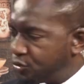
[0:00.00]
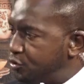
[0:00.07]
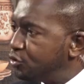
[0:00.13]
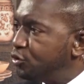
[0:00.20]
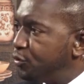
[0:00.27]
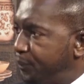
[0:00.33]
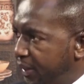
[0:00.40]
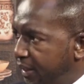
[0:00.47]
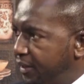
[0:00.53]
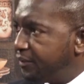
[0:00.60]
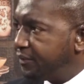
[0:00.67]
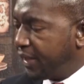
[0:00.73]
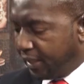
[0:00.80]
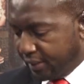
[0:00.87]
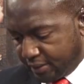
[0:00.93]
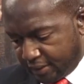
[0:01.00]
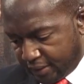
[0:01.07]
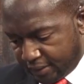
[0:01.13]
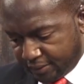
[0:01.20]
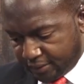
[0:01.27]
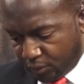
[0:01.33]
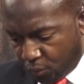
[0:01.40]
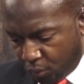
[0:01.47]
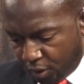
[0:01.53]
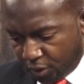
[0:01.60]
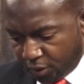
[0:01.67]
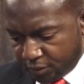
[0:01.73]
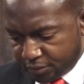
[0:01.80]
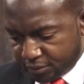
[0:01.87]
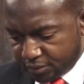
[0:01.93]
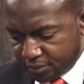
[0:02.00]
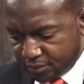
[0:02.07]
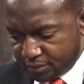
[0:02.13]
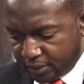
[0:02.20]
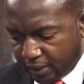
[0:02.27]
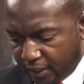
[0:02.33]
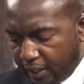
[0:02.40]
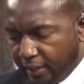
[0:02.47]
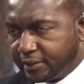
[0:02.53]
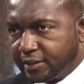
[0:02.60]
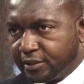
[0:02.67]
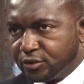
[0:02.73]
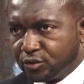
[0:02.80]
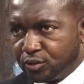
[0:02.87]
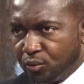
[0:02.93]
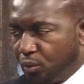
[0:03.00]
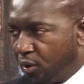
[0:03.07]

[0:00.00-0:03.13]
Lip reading: do you believe that the world, I take it to the